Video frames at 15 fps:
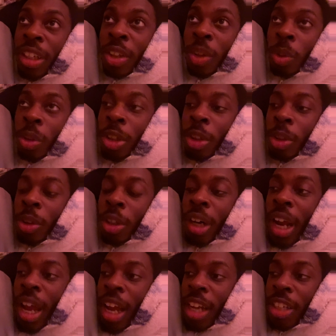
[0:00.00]
the world.
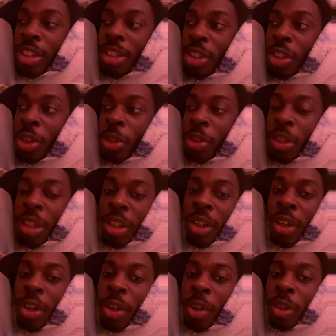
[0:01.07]
Your actions create
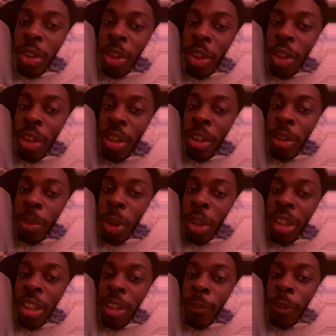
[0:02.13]
your
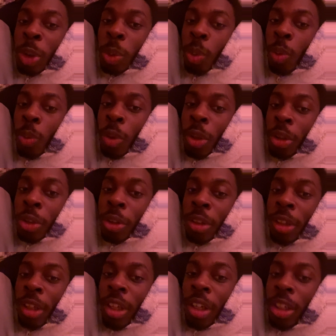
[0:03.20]
individual world.
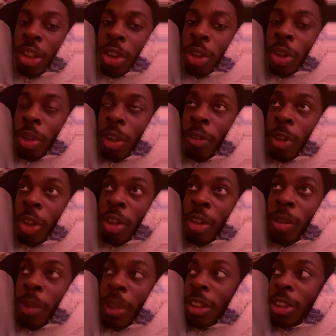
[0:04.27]
So if you're
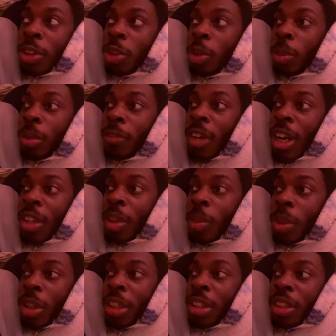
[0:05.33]
going to be a super violent
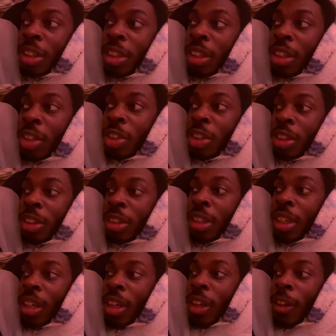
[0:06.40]
person and you're just
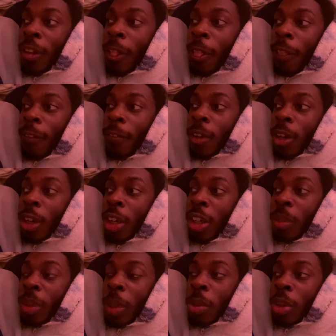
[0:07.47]

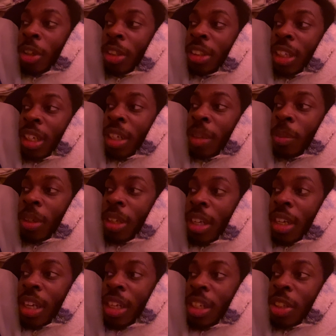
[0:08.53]
hurting people all the time,
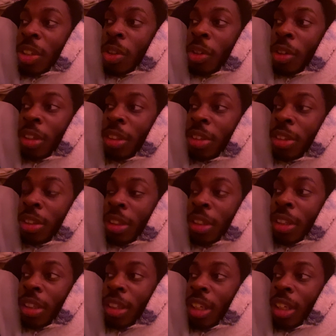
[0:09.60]
it's going to